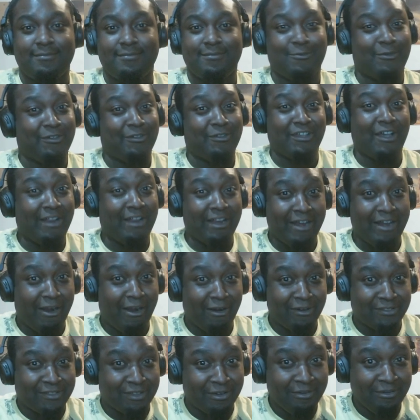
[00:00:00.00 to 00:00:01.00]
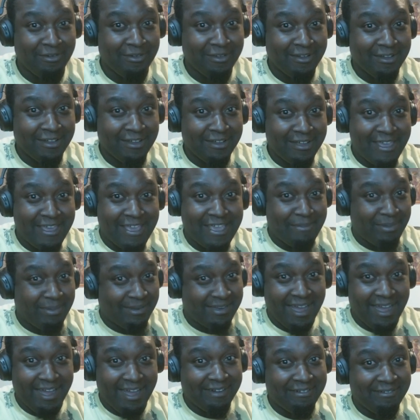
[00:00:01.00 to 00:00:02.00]
We saw it in Naruto. It can be
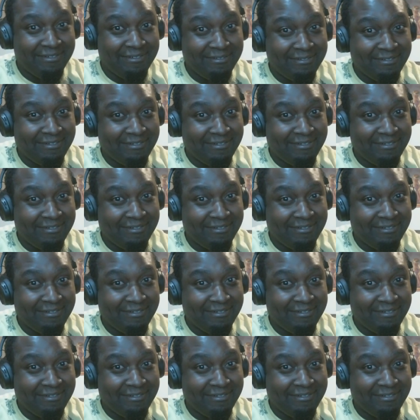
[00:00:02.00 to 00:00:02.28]
done.